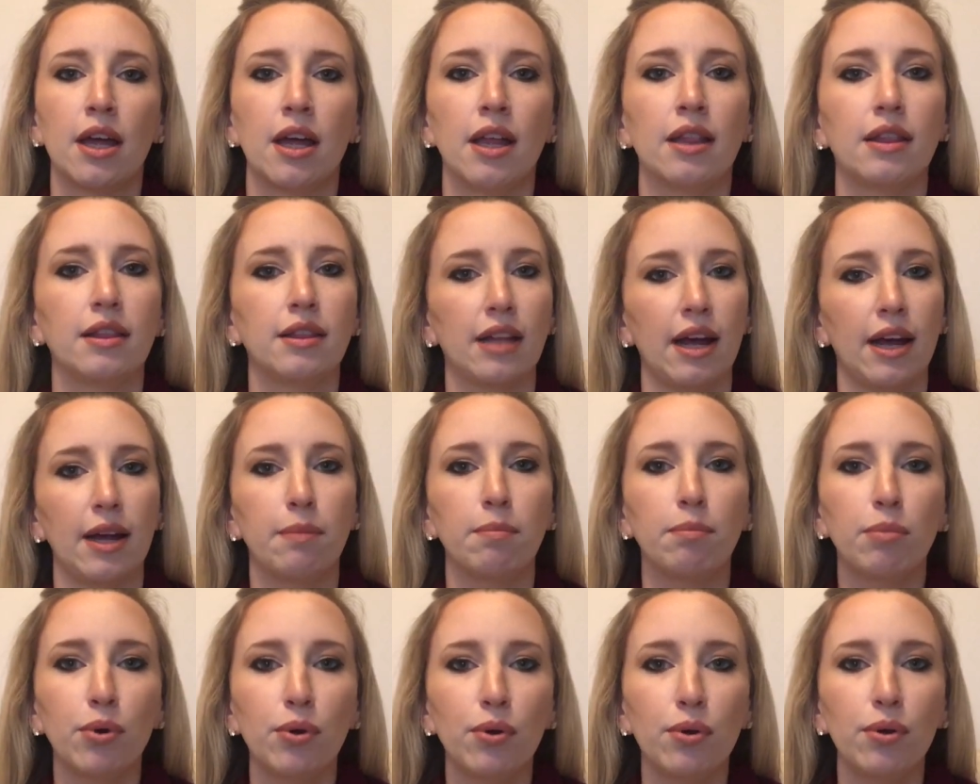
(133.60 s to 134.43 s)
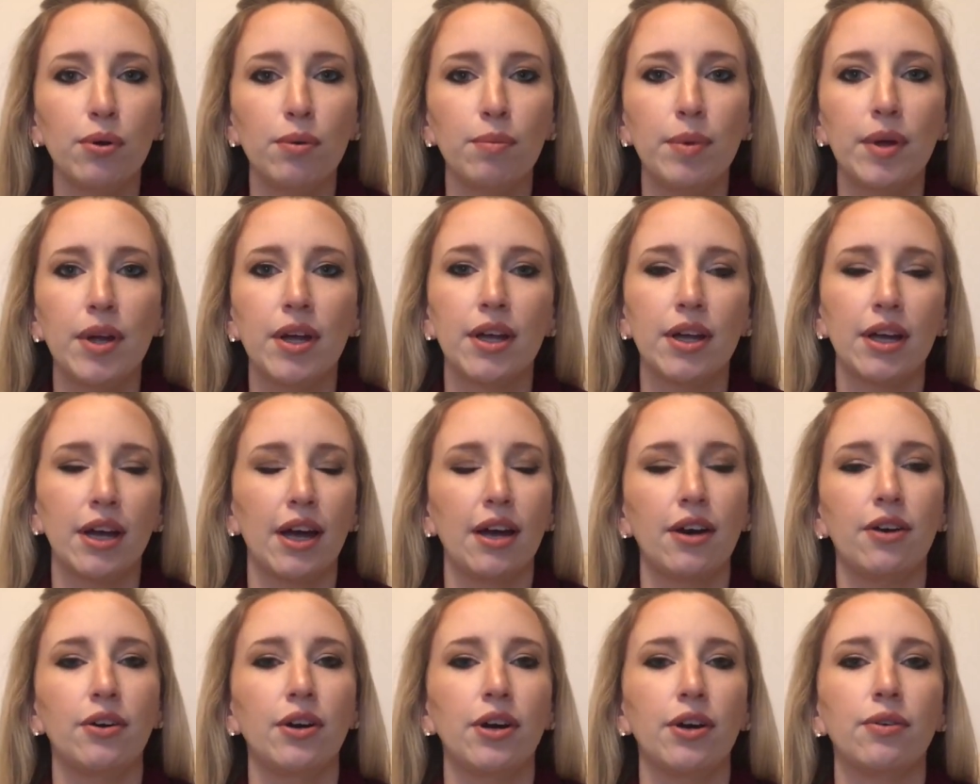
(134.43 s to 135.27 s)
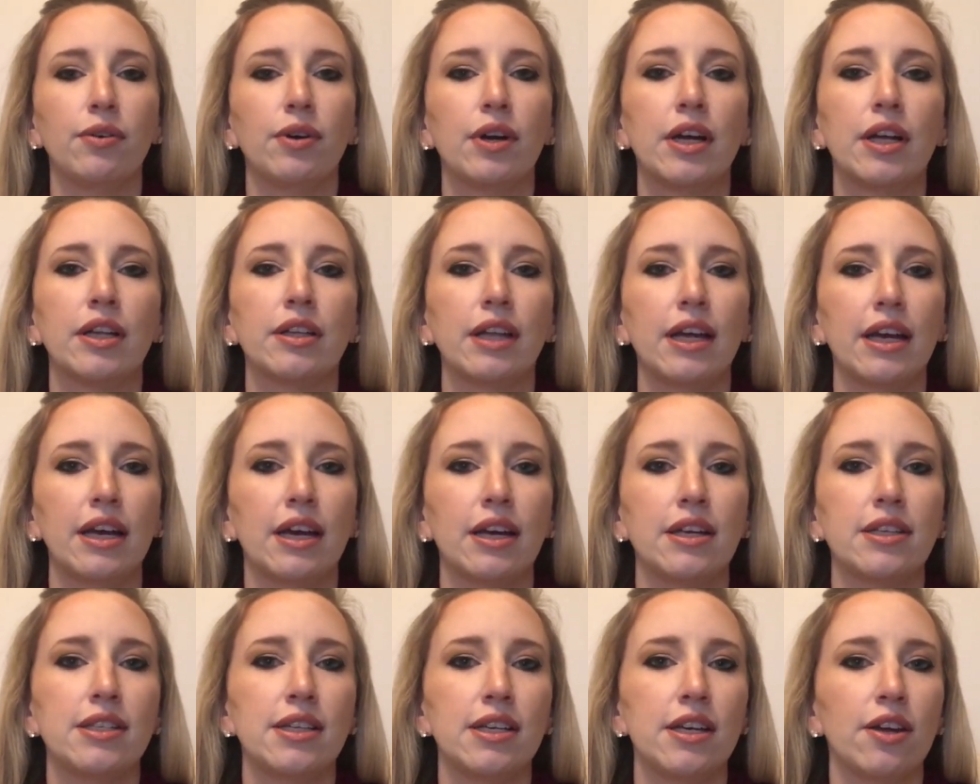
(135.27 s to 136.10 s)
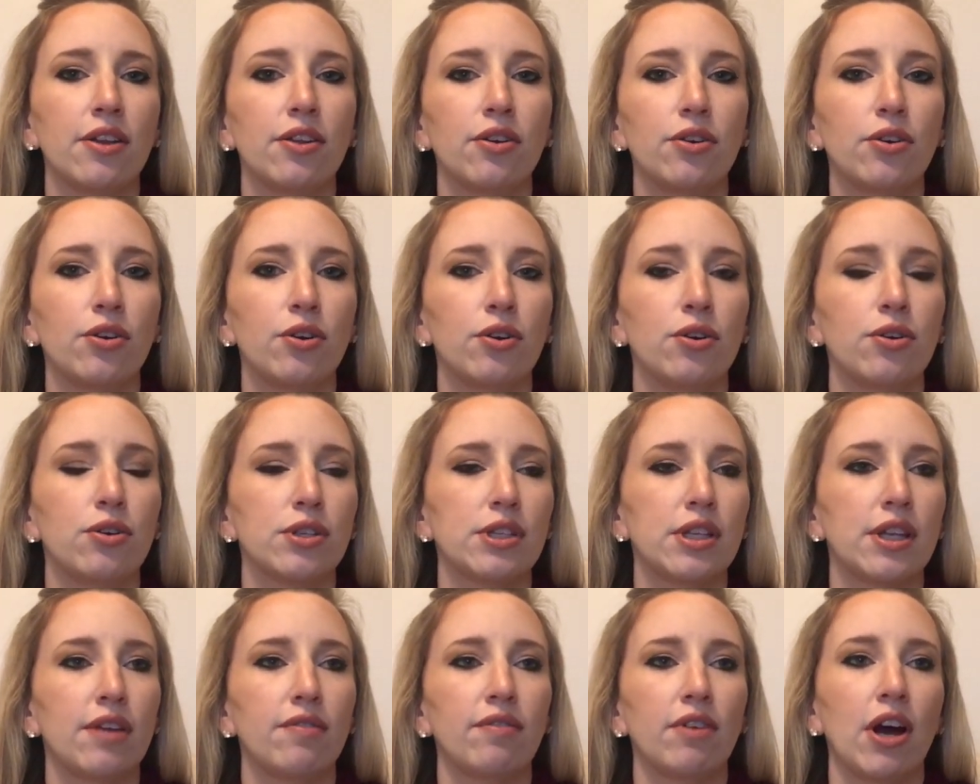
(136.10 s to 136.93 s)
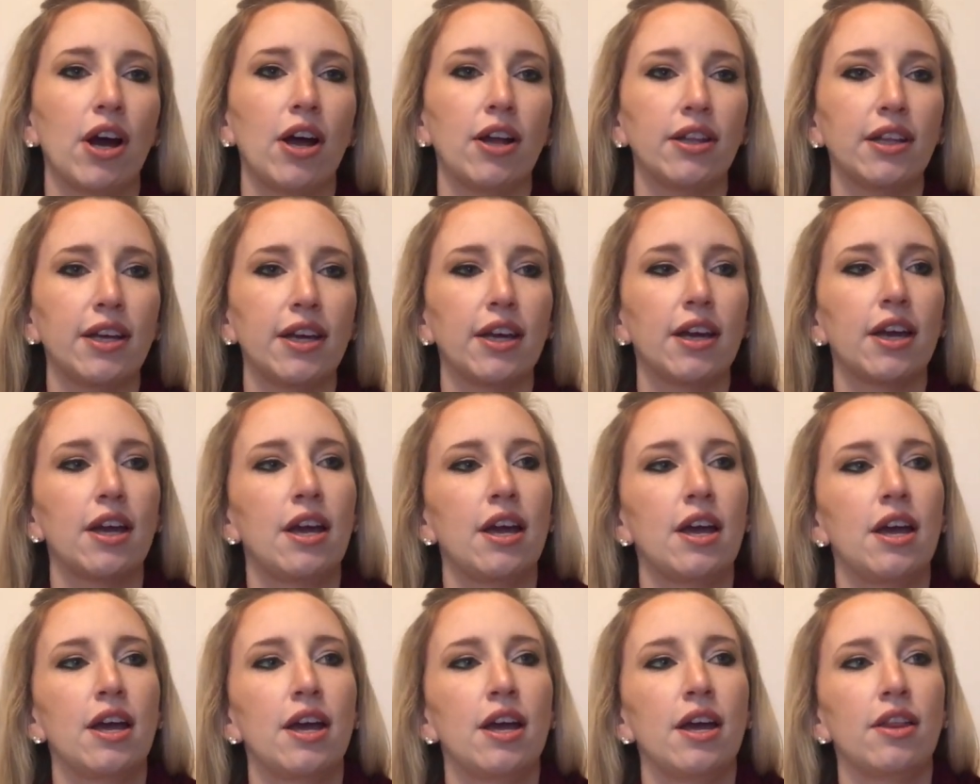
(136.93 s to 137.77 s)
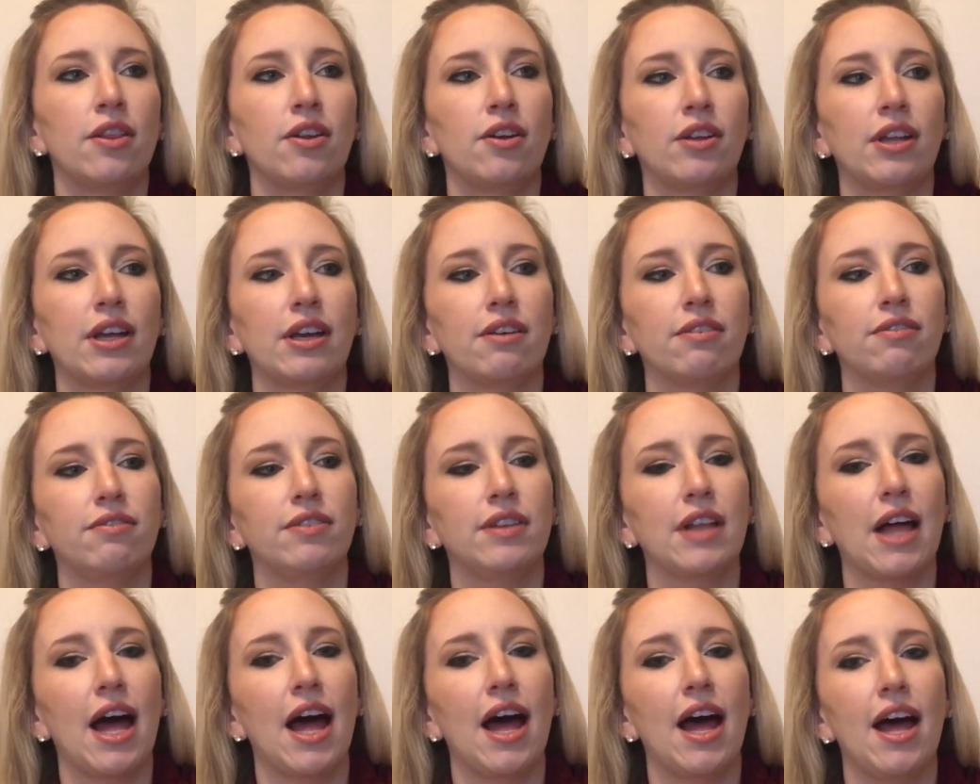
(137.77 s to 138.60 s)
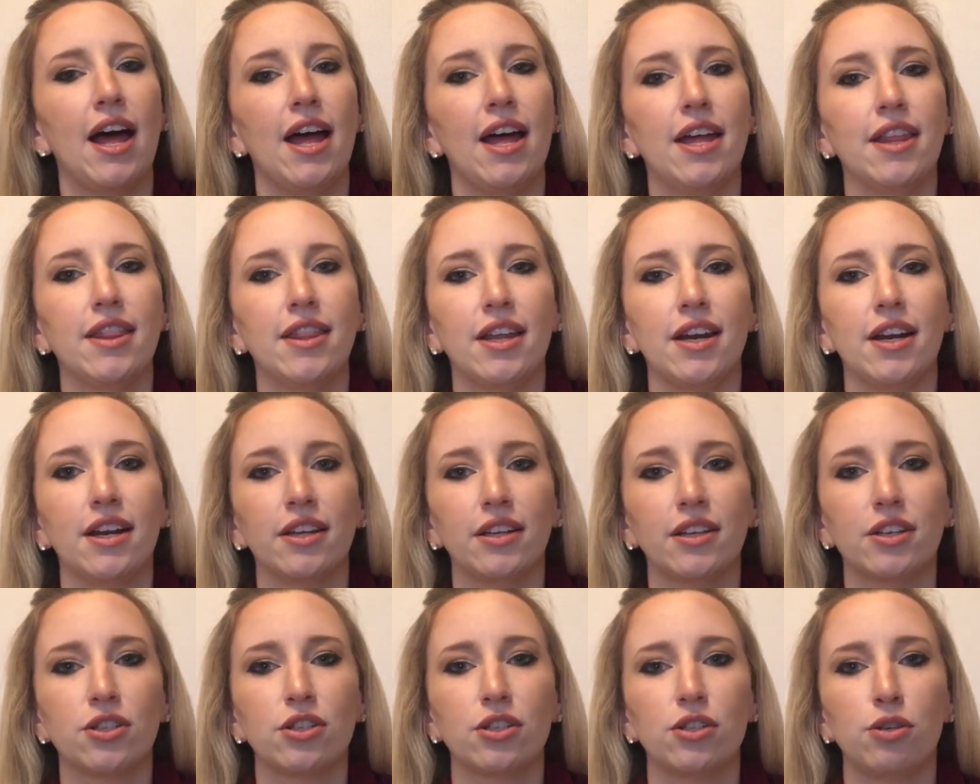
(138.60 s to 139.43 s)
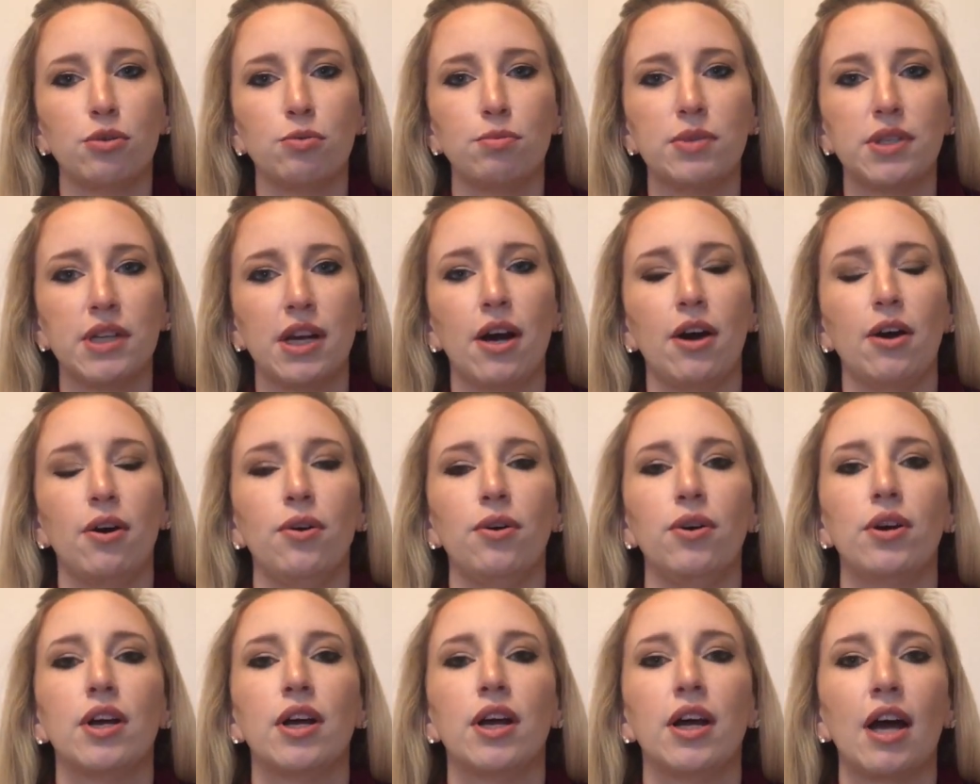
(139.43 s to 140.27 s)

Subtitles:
light bulb. I don't know. Like I see other girls and they've got like, they're like flat and then it like scoops out.